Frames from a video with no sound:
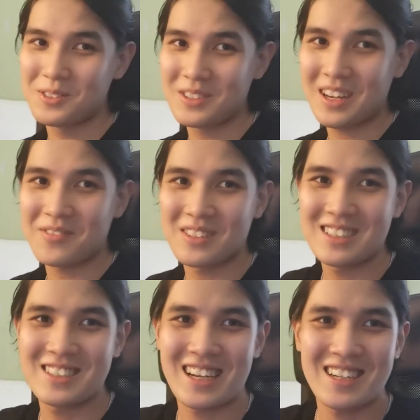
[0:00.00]
Young for
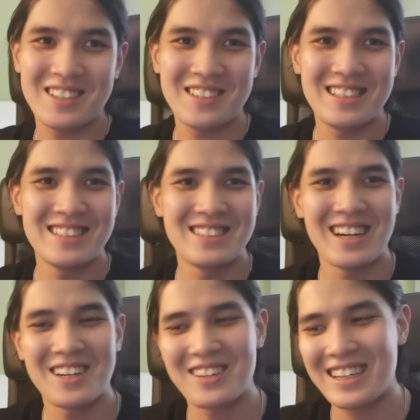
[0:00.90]
this channel. It's
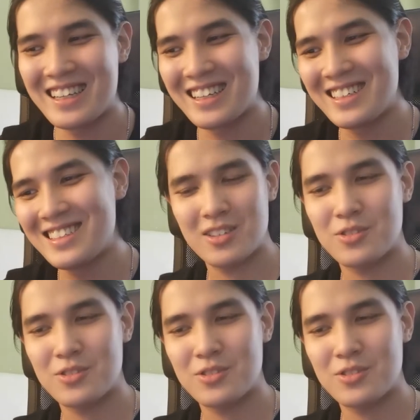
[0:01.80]
Young right here.